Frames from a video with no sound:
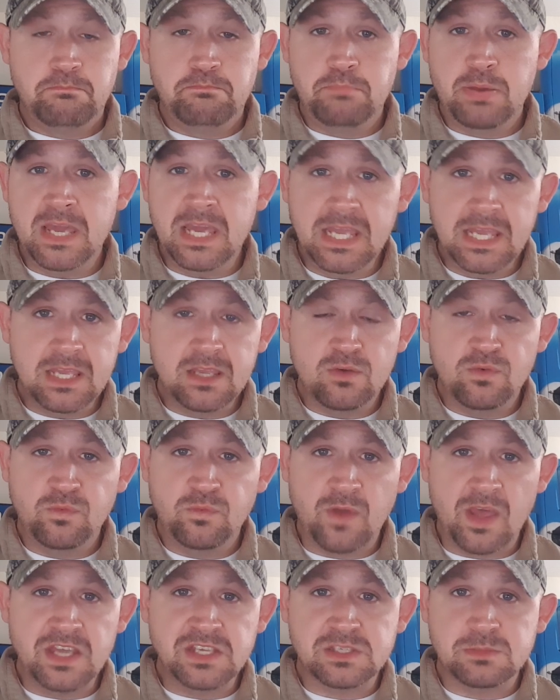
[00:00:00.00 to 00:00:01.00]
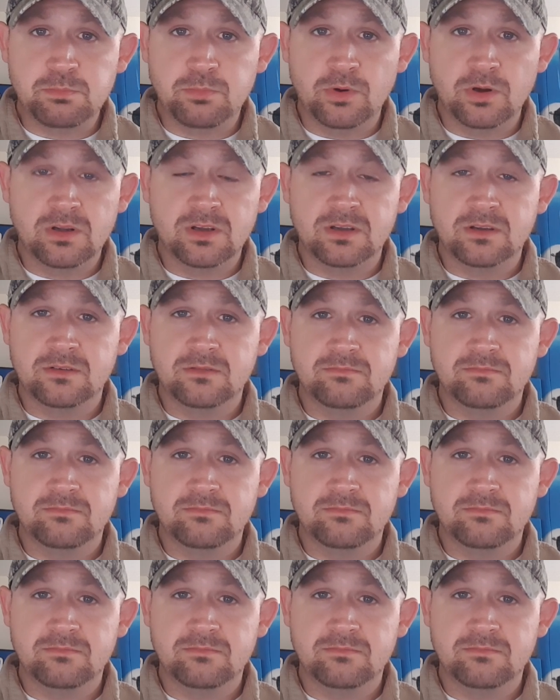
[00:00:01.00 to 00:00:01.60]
peak Facebook